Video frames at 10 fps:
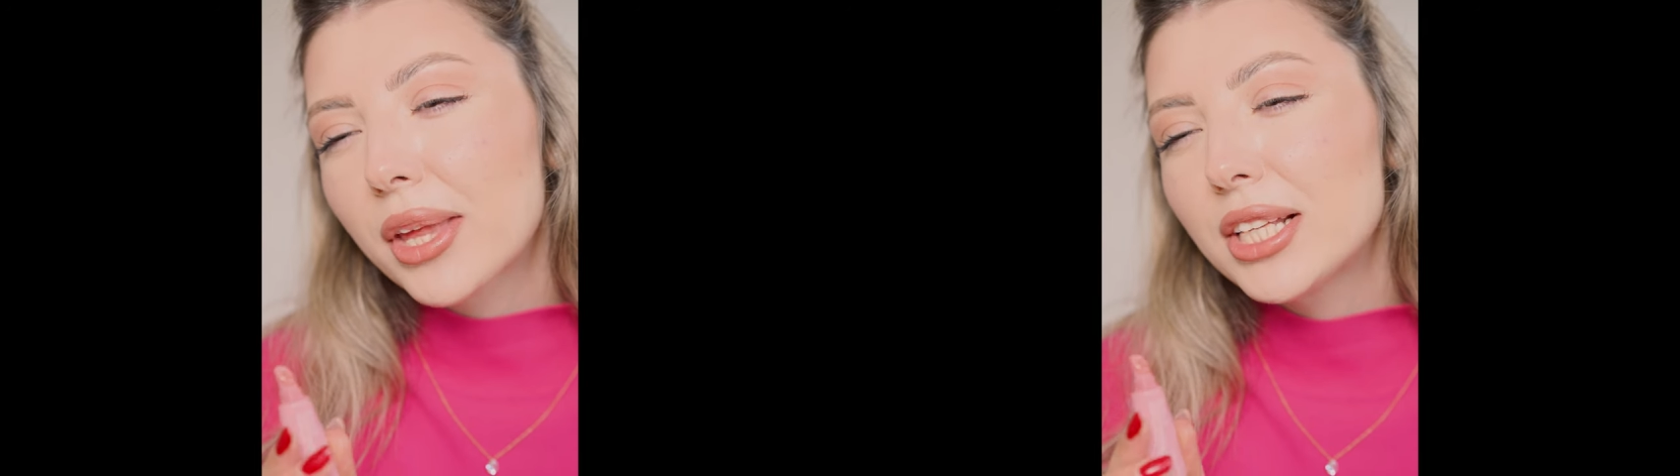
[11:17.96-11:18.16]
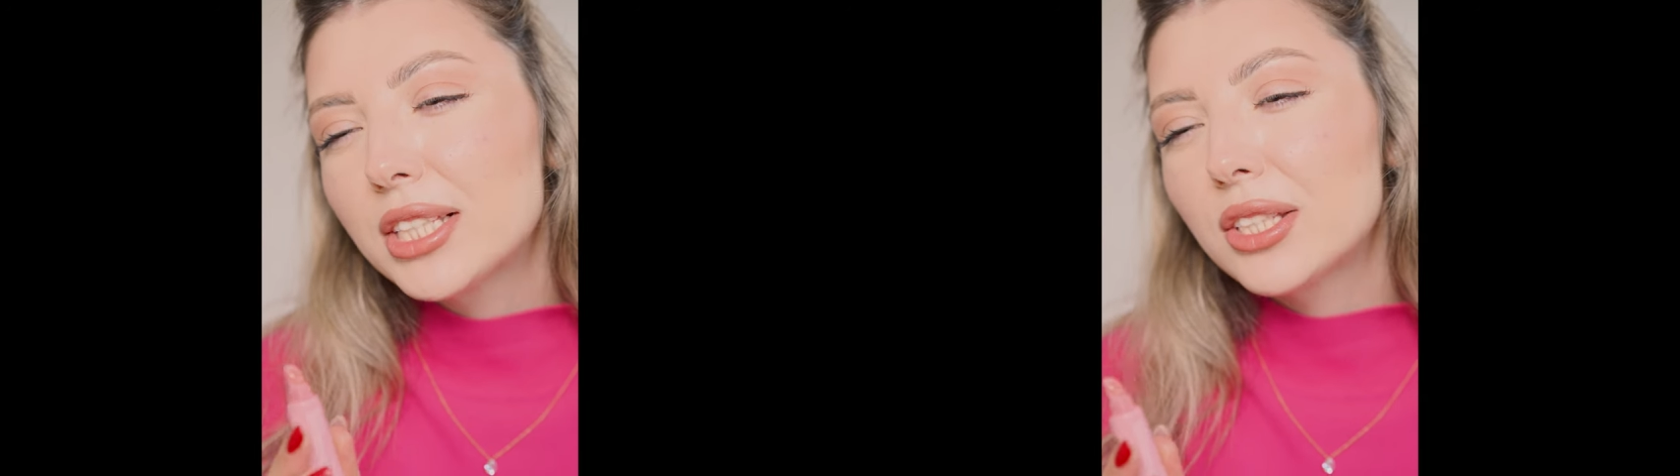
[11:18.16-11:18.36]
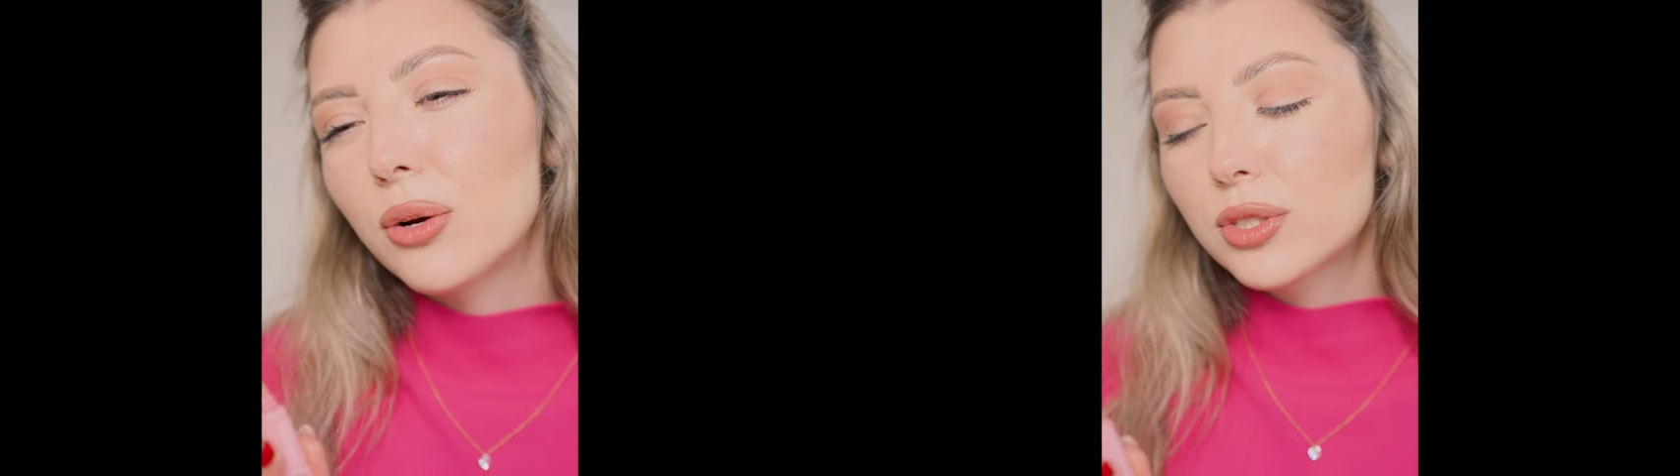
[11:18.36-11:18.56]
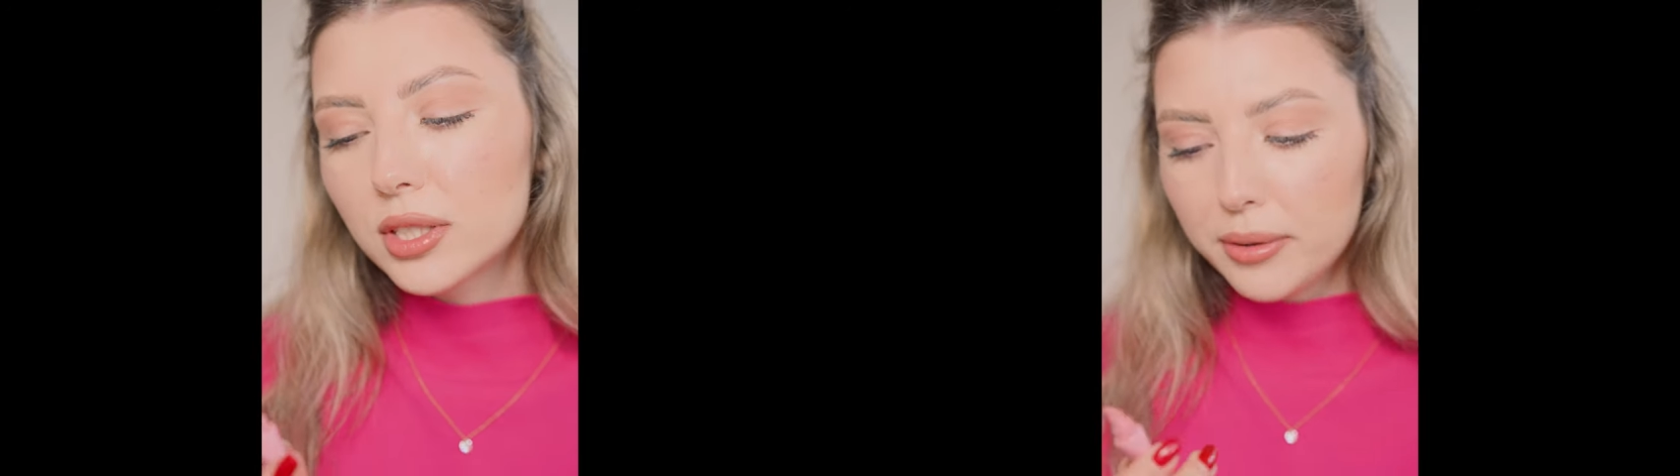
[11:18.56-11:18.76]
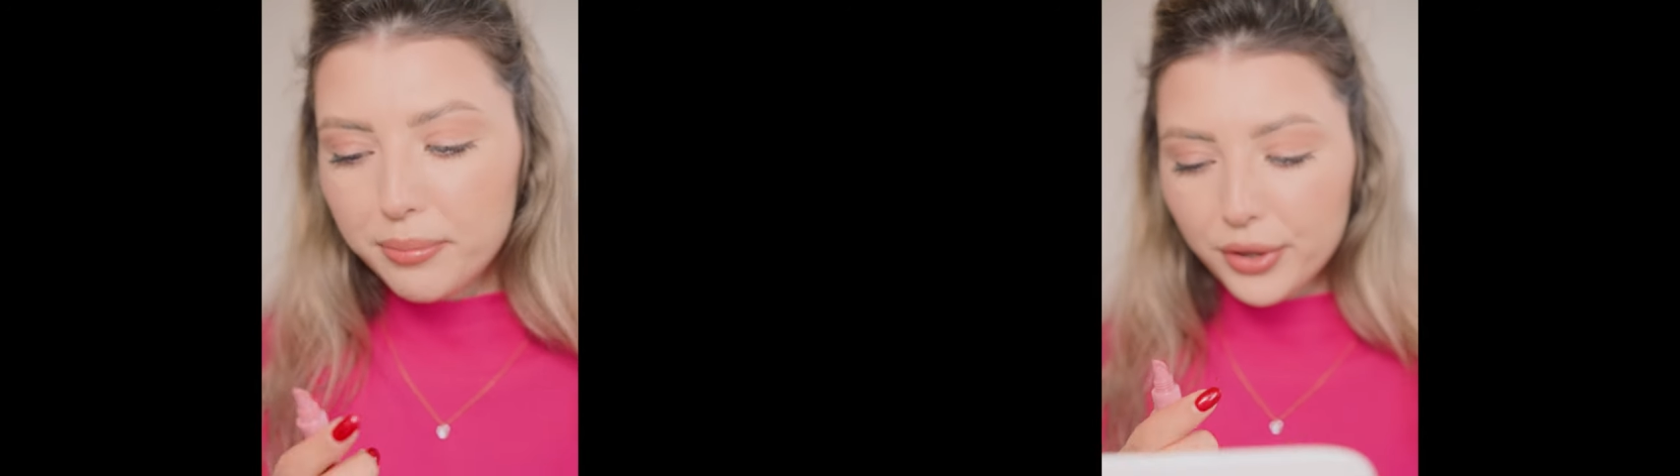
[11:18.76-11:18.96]
It's so
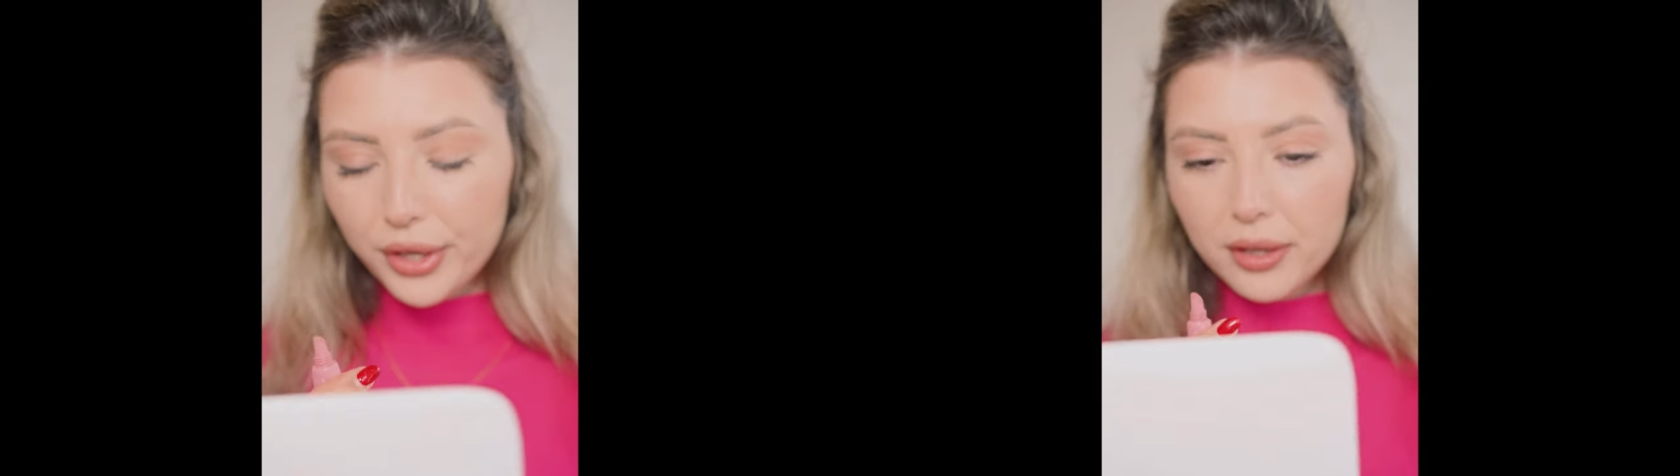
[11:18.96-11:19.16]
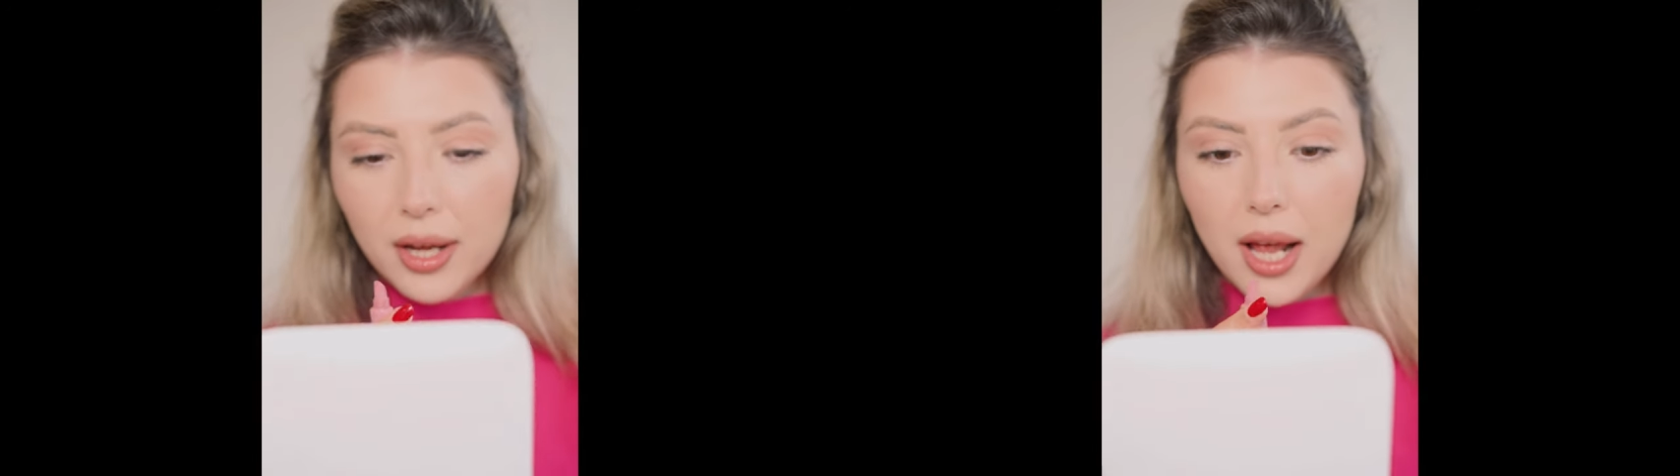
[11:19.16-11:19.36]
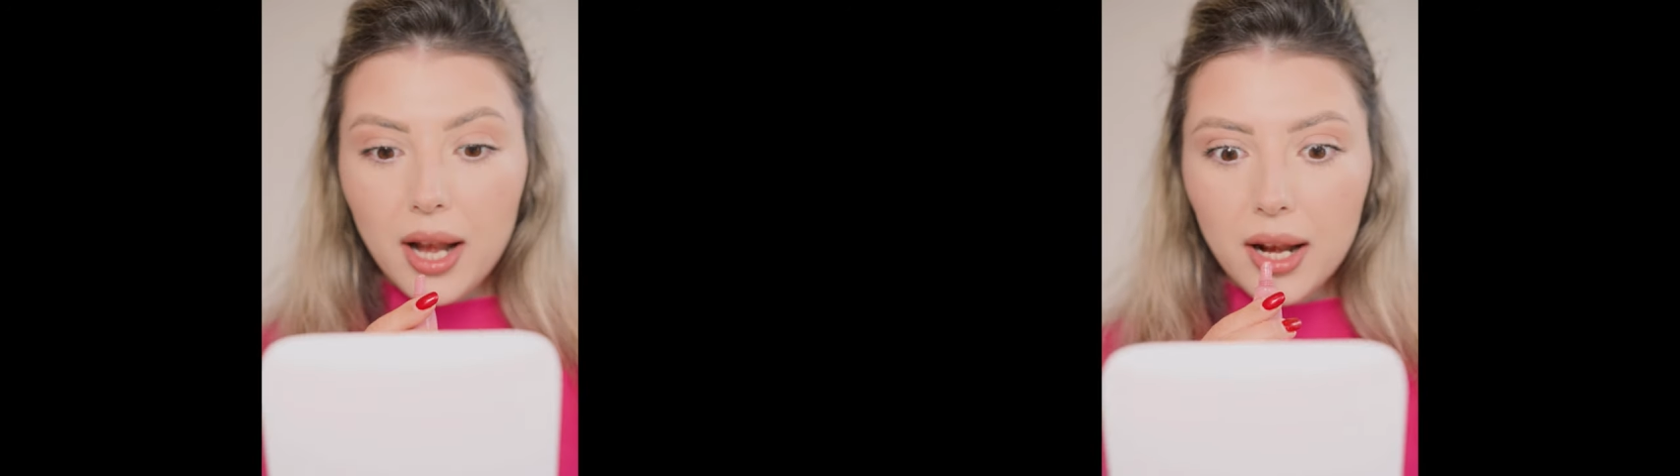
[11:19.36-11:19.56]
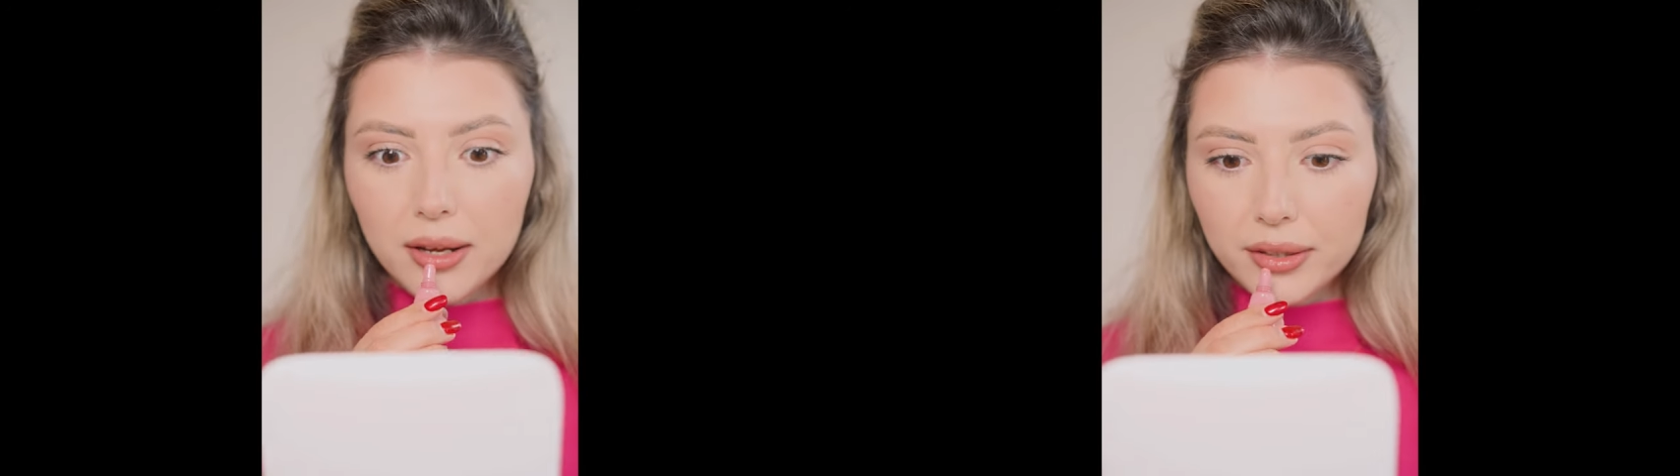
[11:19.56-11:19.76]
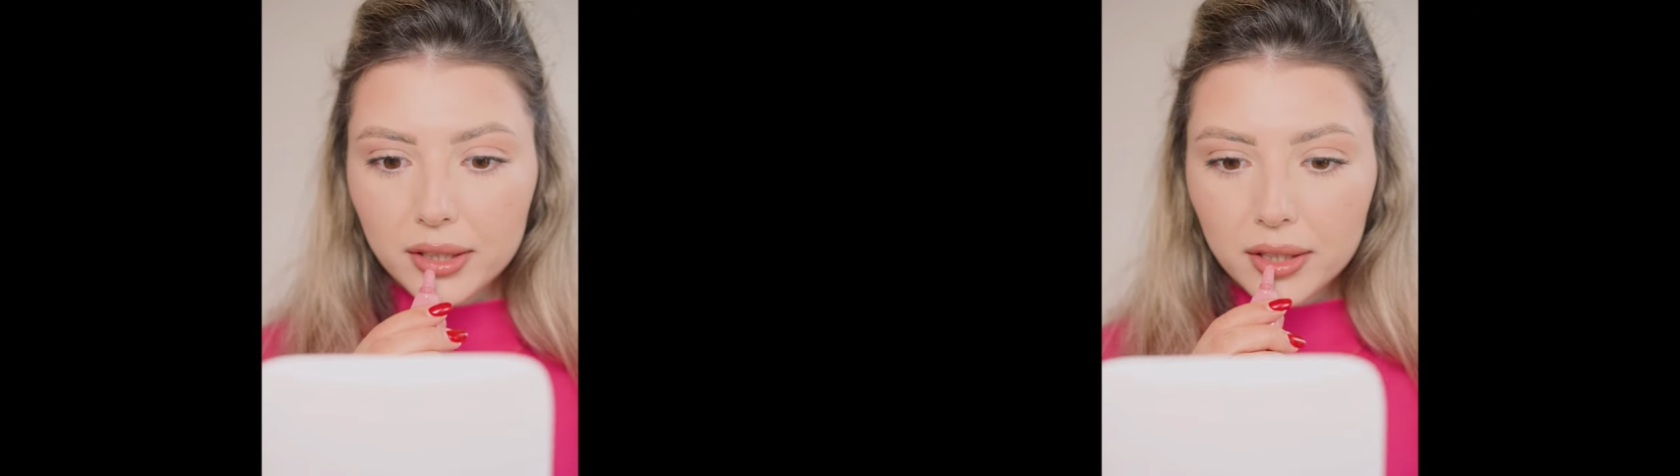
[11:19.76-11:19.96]
slippery, I
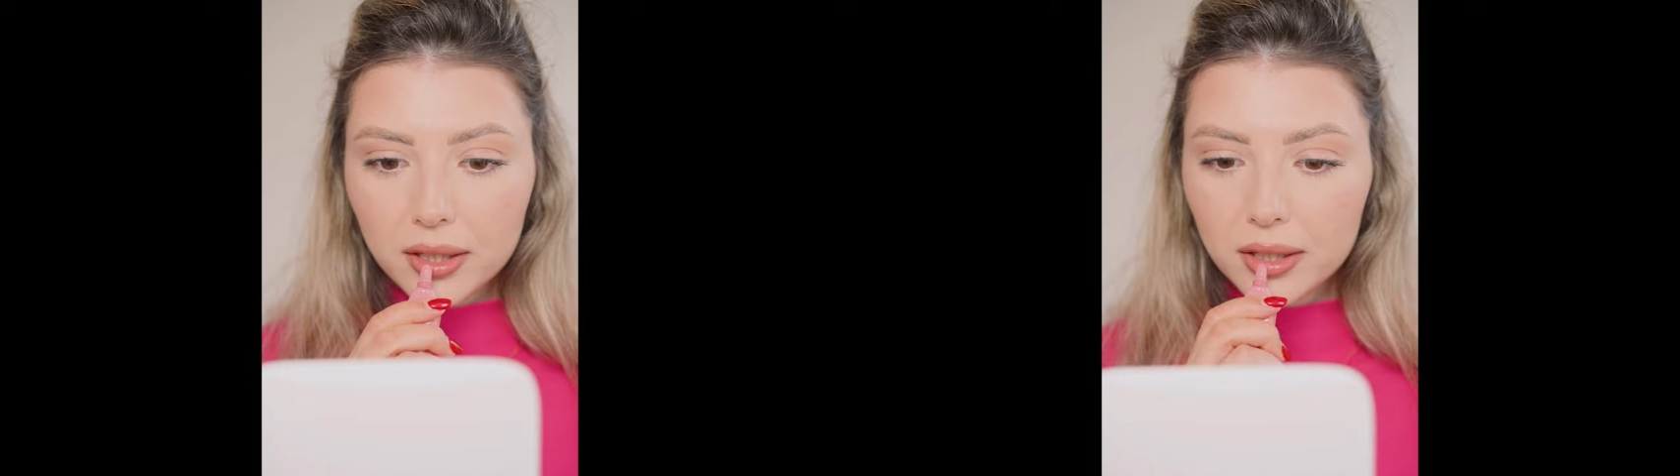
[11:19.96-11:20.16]
love it.